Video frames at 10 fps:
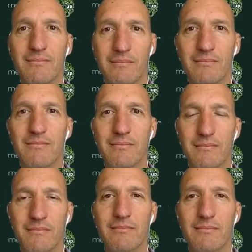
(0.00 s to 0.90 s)

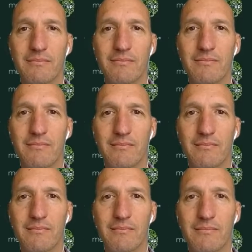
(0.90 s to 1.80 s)

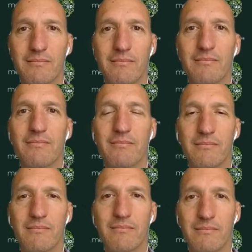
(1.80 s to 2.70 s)

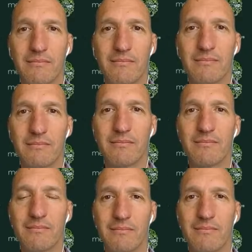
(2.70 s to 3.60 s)

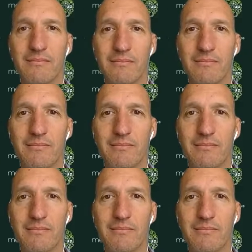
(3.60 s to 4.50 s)

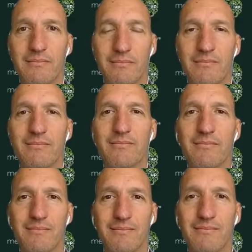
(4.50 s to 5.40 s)

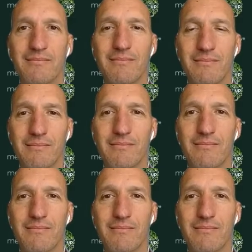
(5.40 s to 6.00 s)
This person isn't speaking.